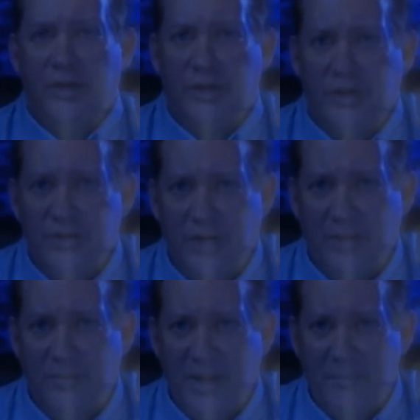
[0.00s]
should
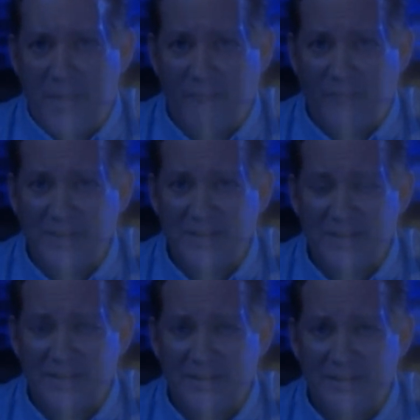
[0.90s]
it be
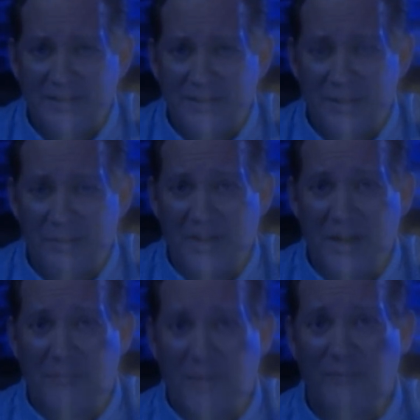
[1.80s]
Memphis? Should it be
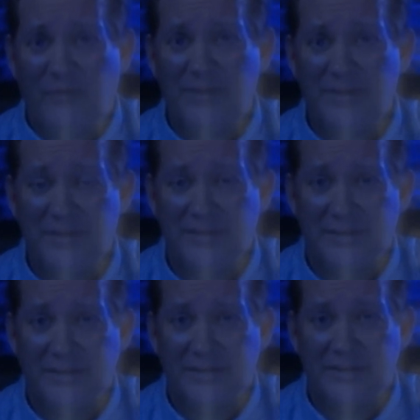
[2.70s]
in Memphis?
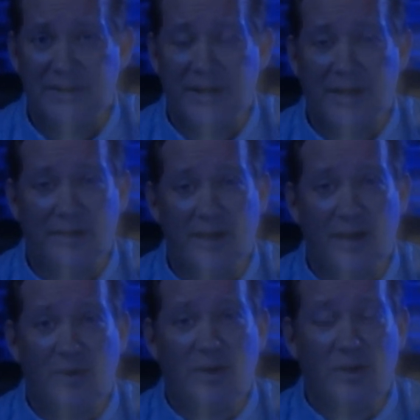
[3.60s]
I
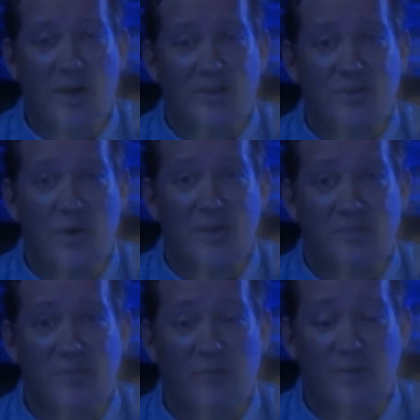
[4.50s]
read a lot of stories
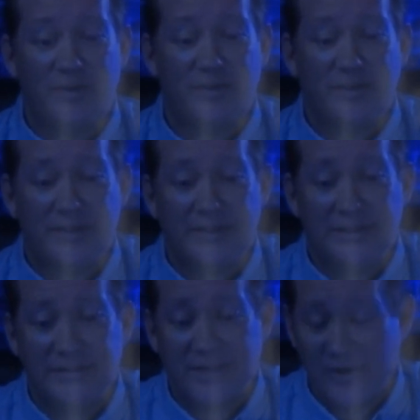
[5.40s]
in Memphis,
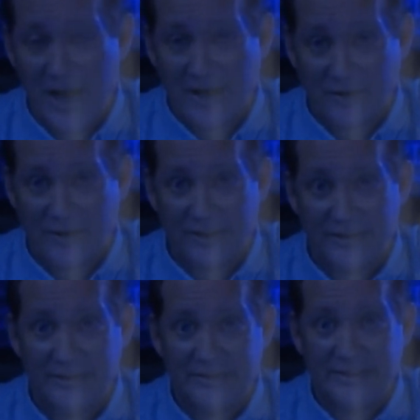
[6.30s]
and they're not good.
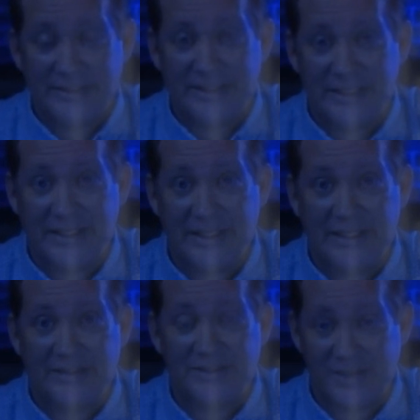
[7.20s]

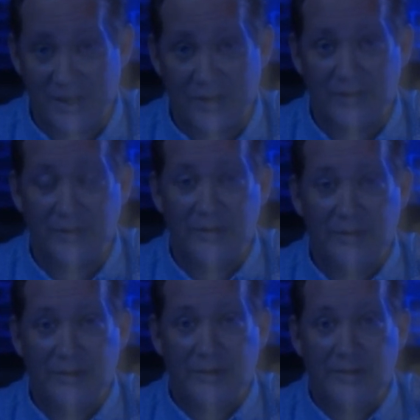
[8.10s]
So,
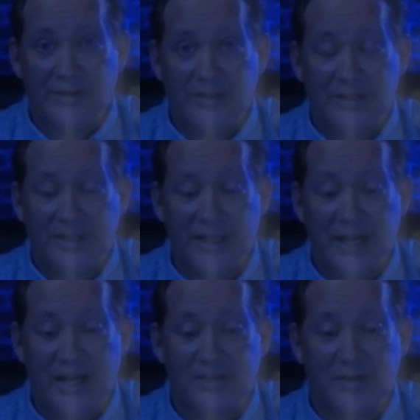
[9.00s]

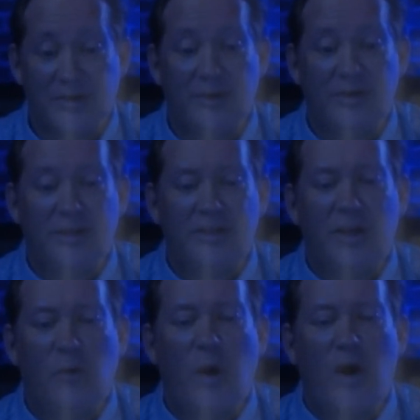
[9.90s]

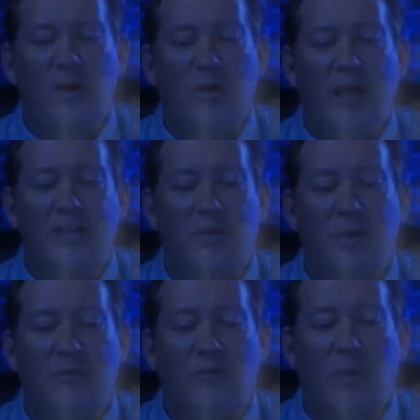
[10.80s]
where you get
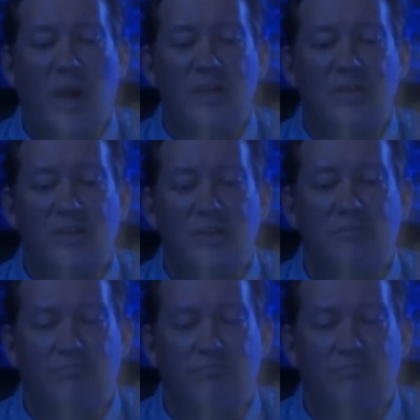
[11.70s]
your information is